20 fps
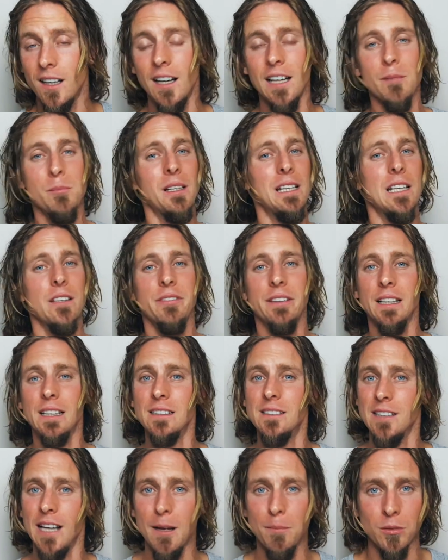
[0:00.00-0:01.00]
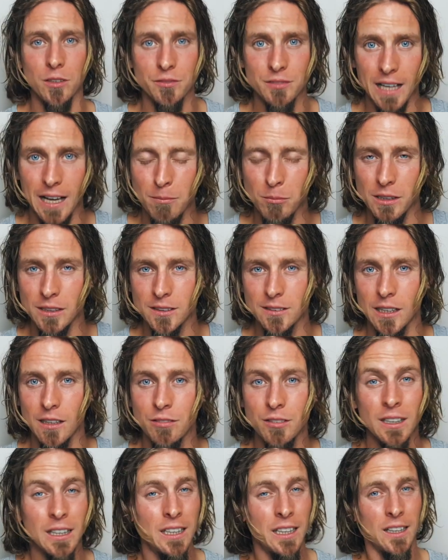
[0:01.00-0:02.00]
I'm a living example of that
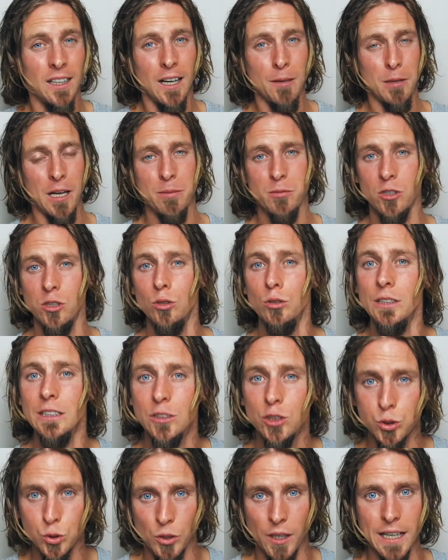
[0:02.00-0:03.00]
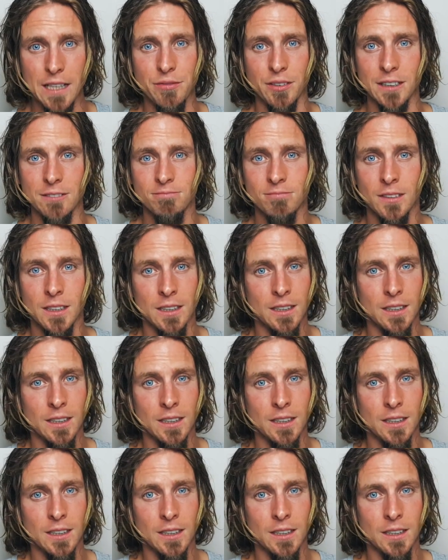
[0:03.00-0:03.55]
myself. I'm absolutely thriving.